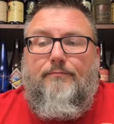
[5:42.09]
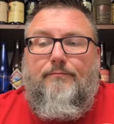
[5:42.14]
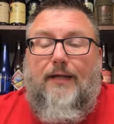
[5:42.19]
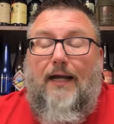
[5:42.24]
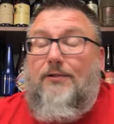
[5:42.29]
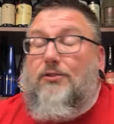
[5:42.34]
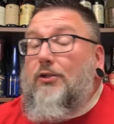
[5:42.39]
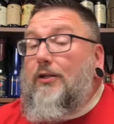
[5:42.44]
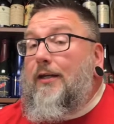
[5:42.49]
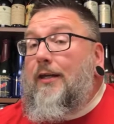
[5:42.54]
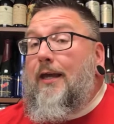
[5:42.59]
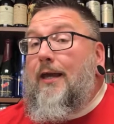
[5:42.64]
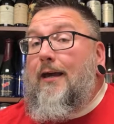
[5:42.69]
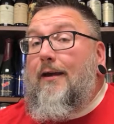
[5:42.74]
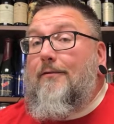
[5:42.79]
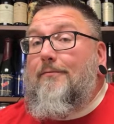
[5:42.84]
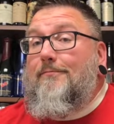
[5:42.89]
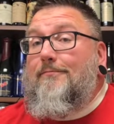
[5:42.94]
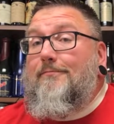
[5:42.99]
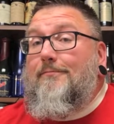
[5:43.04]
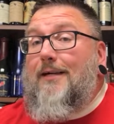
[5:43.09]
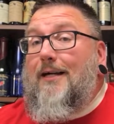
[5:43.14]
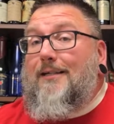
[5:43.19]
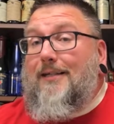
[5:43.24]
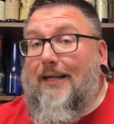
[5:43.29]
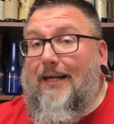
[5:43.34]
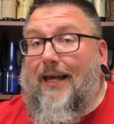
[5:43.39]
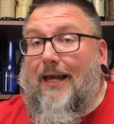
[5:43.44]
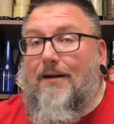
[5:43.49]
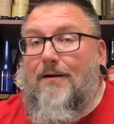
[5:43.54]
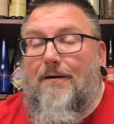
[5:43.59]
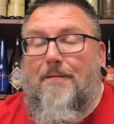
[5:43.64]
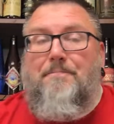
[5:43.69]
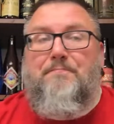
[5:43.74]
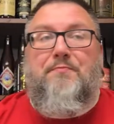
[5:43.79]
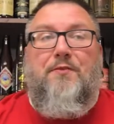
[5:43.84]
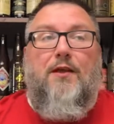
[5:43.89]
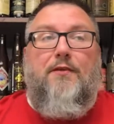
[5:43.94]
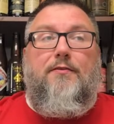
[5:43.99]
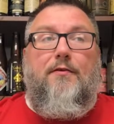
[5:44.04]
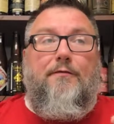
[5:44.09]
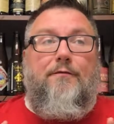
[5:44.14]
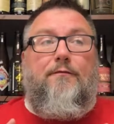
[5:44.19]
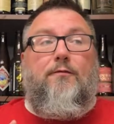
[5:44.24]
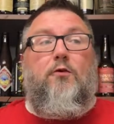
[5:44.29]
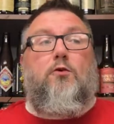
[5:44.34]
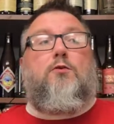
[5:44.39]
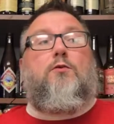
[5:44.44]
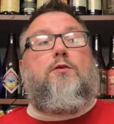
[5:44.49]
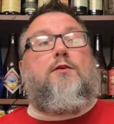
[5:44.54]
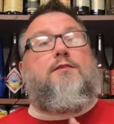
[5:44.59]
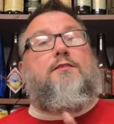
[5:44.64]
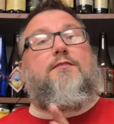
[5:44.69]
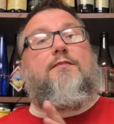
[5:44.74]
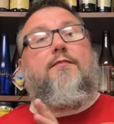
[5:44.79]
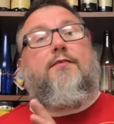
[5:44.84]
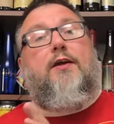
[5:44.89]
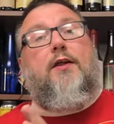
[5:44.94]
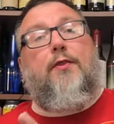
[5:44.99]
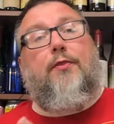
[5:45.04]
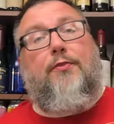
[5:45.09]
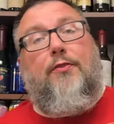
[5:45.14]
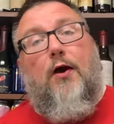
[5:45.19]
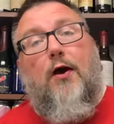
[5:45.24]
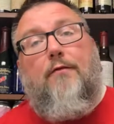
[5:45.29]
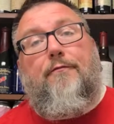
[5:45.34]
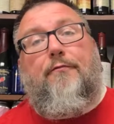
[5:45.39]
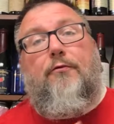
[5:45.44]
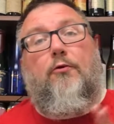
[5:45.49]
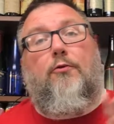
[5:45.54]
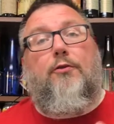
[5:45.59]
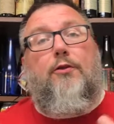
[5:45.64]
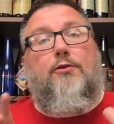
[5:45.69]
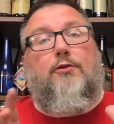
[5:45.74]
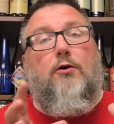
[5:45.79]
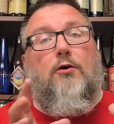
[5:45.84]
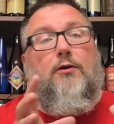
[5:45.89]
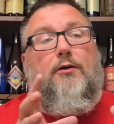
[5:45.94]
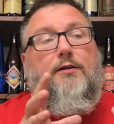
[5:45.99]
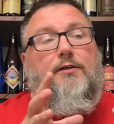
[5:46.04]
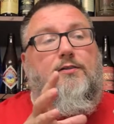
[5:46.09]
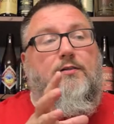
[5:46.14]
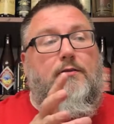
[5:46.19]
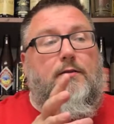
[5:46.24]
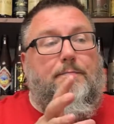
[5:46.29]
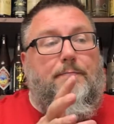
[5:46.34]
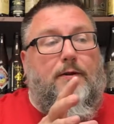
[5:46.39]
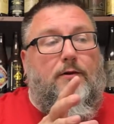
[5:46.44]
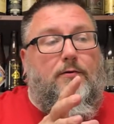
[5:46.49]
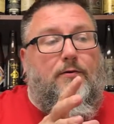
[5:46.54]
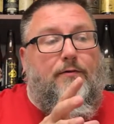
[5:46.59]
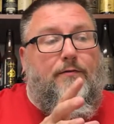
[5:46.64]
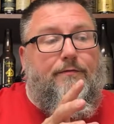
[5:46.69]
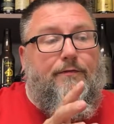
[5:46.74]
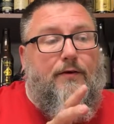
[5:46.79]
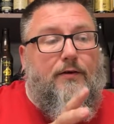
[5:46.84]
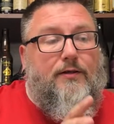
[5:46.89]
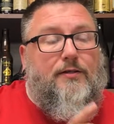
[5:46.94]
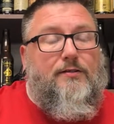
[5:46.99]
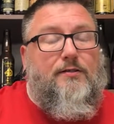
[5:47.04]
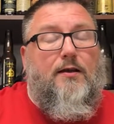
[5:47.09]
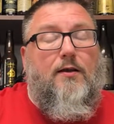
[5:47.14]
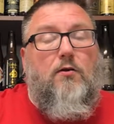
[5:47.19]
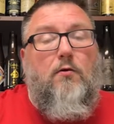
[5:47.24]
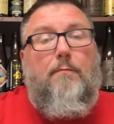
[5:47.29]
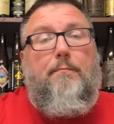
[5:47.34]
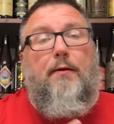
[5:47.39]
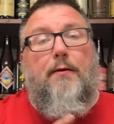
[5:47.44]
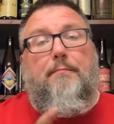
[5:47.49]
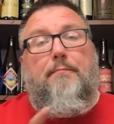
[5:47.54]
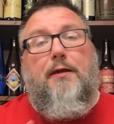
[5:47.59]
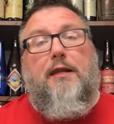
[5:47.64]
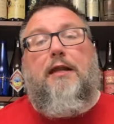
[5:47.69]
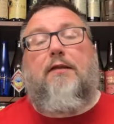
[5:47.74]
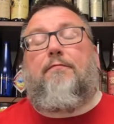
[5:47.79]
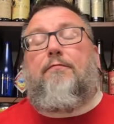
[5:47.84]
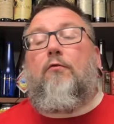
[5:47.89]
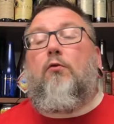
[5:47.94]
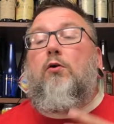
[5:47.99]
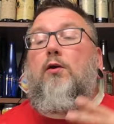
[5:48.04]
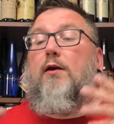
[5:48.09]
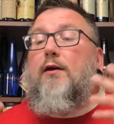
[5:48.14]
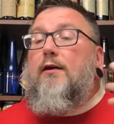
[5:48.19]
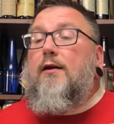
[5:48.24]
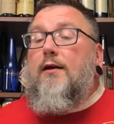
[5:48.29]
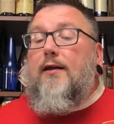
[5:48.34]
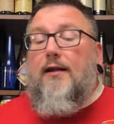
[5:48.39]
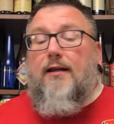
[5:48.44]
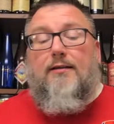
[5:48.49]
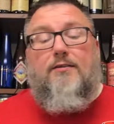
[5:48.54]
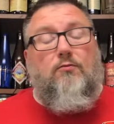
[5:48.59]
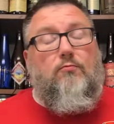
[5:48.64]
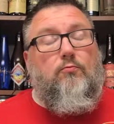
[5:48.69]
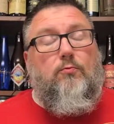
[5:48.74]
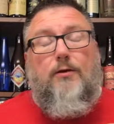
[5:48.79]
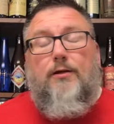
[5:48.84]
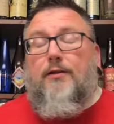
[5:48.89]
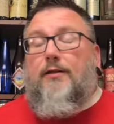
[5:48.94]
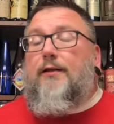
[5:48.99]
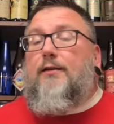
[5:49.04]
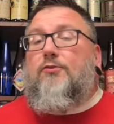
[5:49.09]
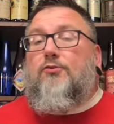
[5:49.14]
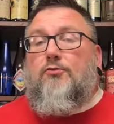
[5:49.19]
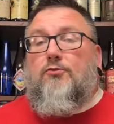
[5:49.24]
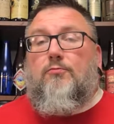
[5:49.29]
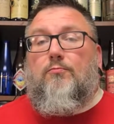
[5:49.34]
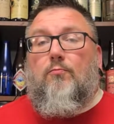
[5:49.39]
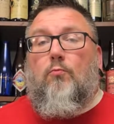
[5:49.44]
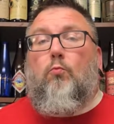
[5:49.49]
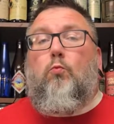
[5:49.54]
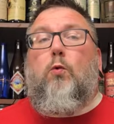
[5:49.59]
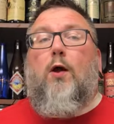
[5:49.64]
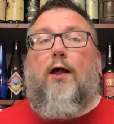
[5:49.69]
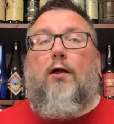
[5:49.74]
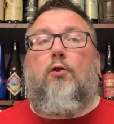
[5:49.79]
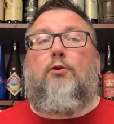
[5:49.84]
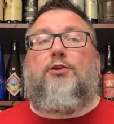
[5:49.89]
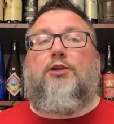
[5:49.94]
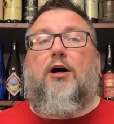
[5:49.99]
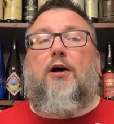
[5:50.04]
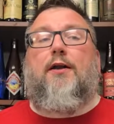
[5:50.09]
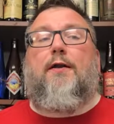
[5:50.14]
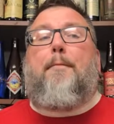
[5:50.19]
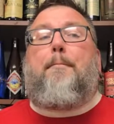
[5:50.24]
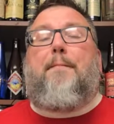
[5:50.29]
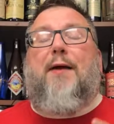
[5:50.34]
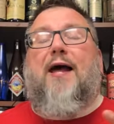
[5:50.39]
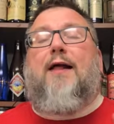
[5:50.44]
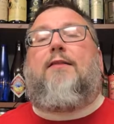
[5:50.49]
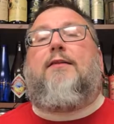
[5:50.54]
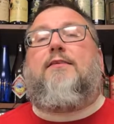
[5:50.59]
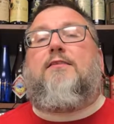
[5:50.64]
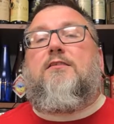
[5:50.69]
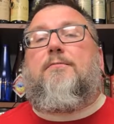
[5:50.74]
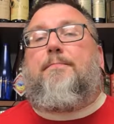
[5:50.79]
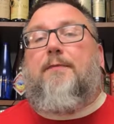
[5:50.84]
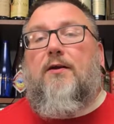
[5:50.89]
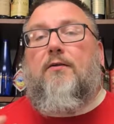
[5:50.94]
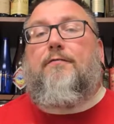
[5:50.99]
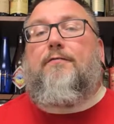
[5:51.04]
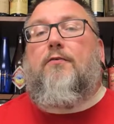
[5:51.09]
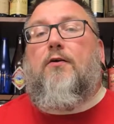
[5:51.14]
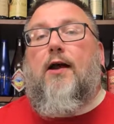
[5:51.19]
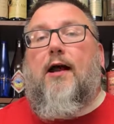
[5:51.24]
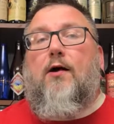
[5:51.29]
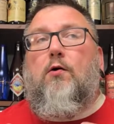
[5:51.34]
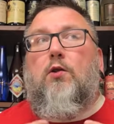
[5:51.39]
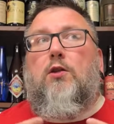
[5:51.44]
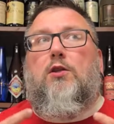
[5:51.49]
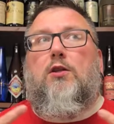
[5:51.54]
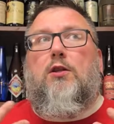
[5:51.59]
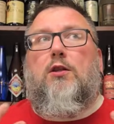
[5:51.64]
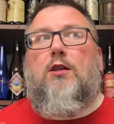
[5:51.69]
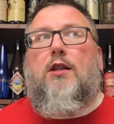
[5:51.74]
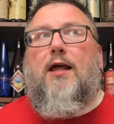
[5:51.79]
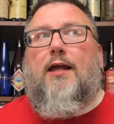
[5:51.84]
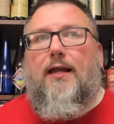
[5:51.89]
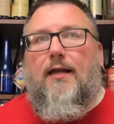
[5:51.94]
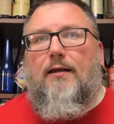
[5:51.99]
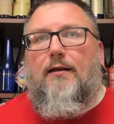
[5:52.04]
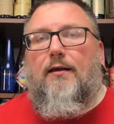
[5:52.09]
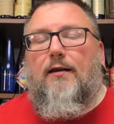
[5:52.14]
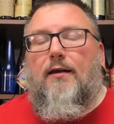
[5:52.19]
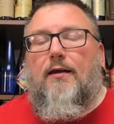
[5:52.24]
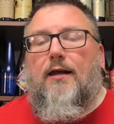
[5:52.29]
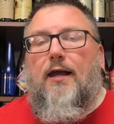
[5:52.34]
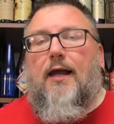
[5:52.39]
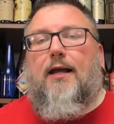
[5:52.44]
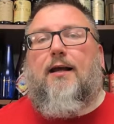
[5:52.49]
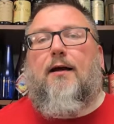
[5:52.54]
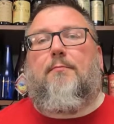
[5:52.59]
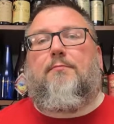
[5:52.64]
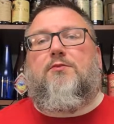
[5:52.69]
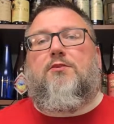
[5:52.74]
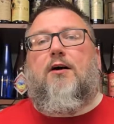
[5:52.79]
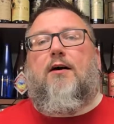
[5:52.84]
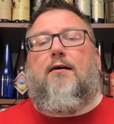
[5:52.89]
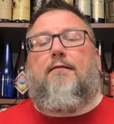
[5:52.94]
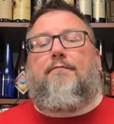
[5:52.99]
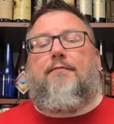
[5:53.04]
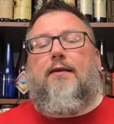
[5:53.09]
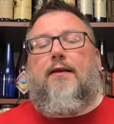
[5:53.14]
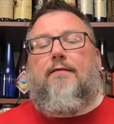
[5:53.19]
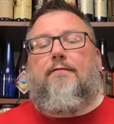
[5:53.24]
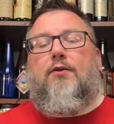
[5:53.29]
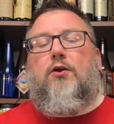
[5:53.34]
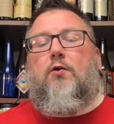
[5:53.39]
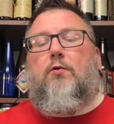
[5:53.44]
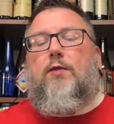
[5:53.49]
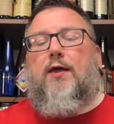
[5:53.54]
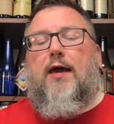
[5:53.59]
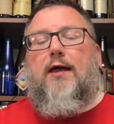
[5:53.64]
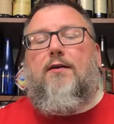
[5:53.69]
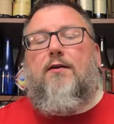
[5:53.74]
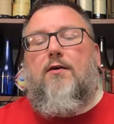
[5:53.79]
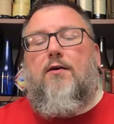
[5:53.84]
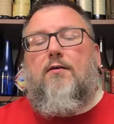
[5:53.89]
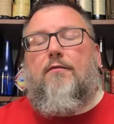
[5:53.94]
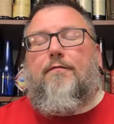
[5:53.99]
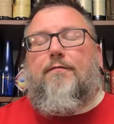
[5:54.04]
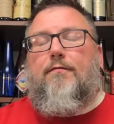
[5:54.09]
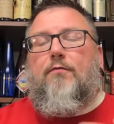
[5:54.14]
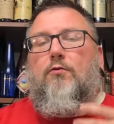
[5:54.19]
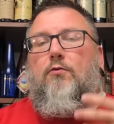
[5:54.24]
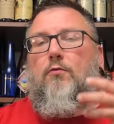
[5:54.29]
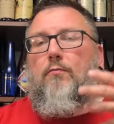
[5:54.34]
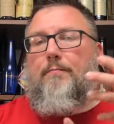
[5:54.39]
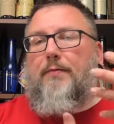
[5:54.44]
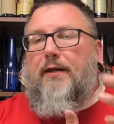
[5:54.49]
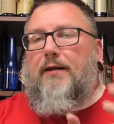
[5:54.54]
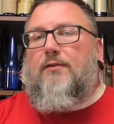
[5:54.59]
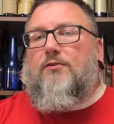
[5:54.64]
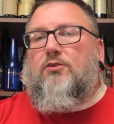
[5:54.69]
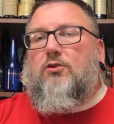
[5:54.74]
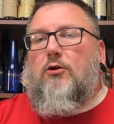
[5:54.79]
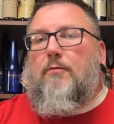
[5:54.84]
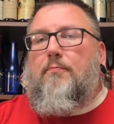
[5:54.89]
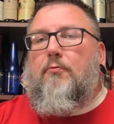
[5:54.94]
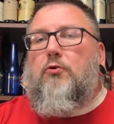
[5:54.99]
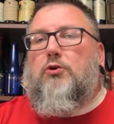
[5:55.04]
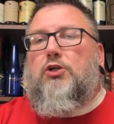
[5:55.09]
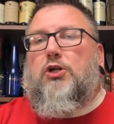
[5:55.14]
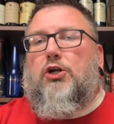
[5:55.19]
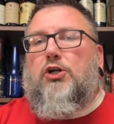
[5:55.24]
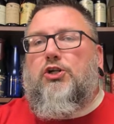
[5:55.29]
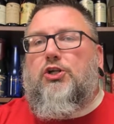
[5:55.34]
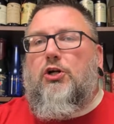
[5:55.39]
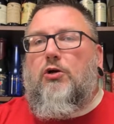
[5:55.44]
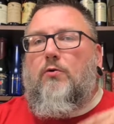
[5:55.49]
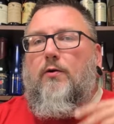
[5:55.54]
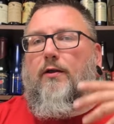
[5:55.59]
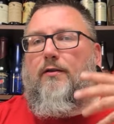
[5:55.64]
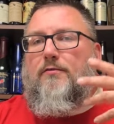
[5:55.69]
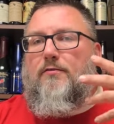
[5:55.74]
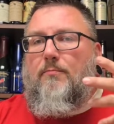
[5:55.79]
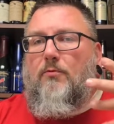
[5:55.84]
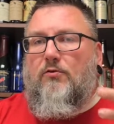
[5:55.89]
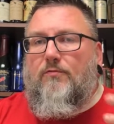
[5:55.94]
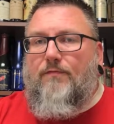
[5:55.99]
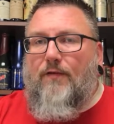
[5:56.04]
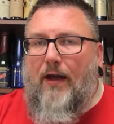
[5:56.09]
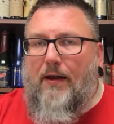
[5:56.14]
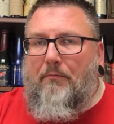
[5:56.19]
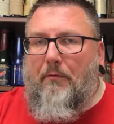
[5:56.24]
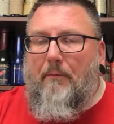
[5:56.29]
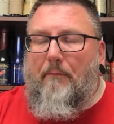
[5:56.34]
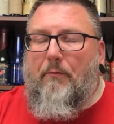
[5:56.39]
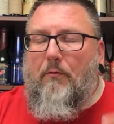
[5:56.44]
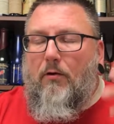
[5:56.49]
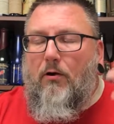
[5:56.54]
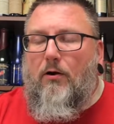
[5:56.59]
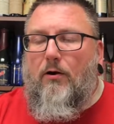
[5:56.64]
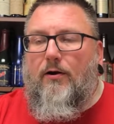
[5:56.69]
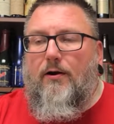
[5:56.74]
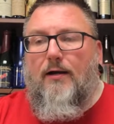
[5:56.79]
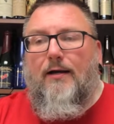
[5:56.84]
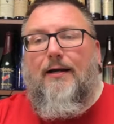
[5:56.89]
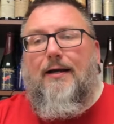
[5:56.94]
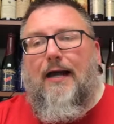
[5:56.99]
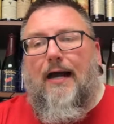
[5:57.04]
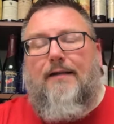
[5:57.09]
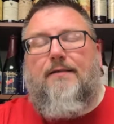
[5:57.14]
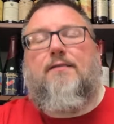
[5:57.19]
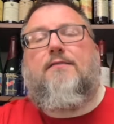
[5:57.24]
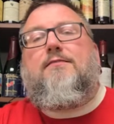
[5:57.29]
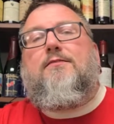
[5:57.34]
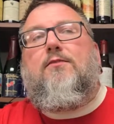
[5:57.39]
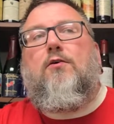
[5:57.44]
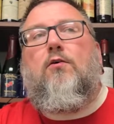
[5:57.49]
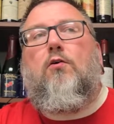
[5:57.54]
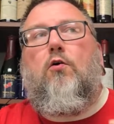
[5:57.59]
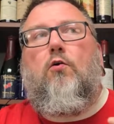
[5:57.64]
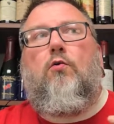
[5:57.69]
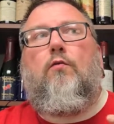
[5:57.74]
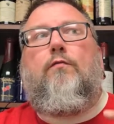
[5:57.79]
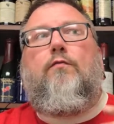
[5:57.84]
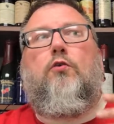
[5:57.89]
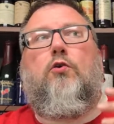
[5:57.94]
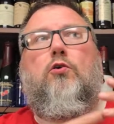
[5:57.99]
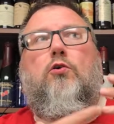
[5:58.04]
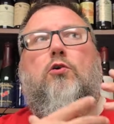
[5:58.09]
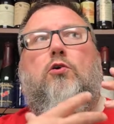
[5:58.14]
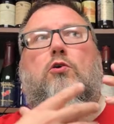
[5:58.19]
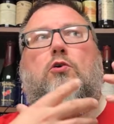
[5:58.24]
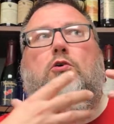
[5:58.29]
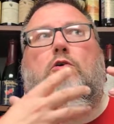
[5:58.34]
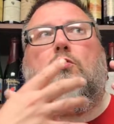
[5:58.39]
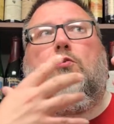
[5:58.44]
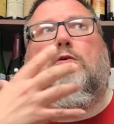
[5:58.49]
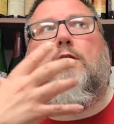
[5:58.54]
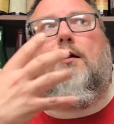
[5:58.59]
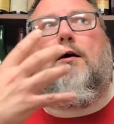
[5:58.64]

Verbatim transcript: Actually, yeah, I dig it. The fruit is very thoughtful. The tartness of the beer is very subtle but meaningful. And it's a really well done, balanced beer for how light it comes off. Even though that fruit, being the star portion of the show, is the most vibrant part, it doesn't over